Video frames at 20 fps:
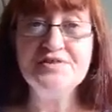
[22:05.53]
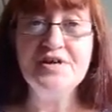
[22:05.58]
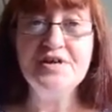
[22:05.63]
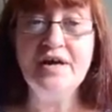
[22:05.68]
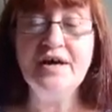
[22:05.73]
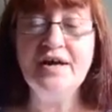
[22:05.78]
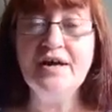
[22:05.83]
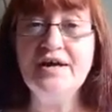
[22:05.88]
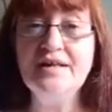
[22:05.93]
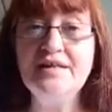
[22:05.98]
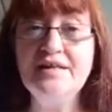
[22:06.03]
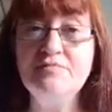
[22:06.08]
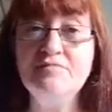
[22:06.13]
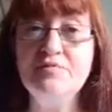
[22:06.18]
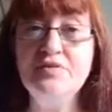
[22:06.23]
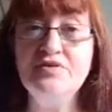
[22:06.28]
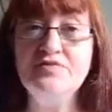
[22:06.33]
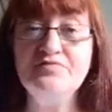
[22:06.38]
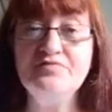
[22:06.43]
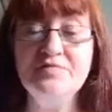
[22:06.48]
tiny
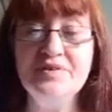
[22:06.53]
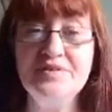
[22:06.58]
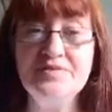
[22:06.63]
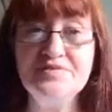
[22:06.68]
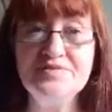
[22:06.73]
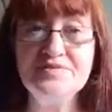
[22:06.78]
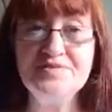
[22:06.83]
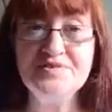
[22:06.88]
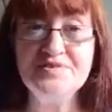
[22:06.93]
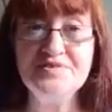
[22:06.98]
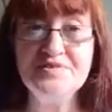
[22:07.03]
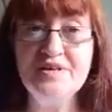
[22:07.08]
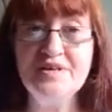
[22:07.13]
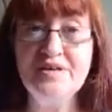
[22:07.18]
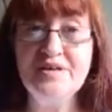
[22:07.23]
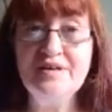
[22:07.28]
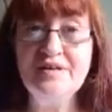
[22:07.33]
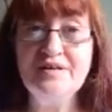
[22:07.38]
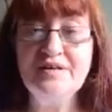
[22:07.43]
movements